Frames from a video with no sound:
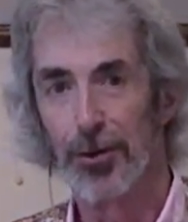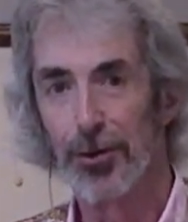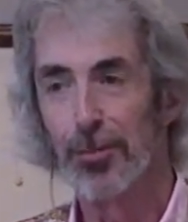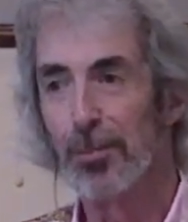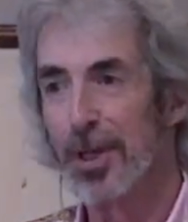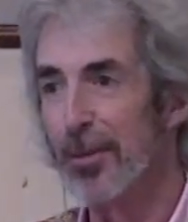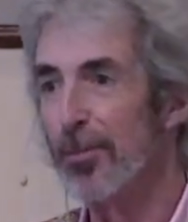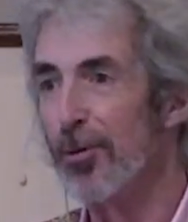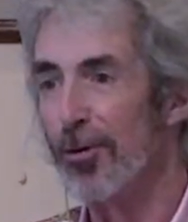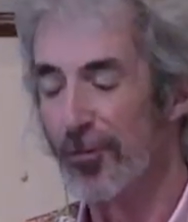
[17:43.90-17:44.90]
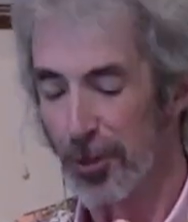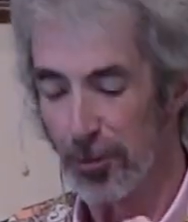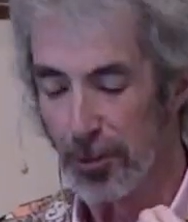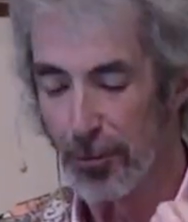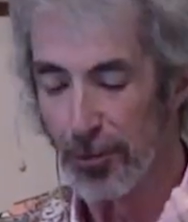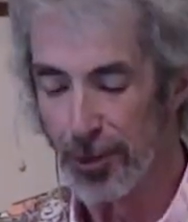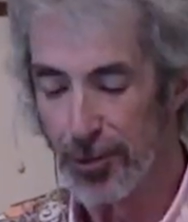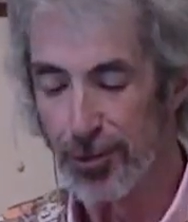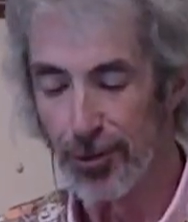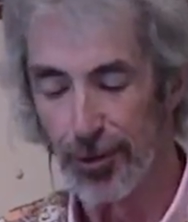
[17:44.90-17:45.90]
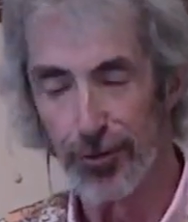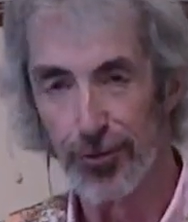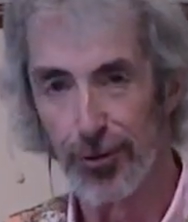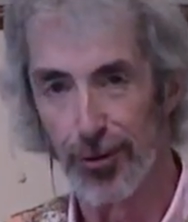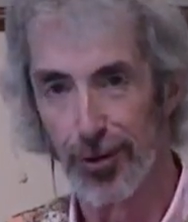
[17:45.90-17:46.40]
Good people of Community Church,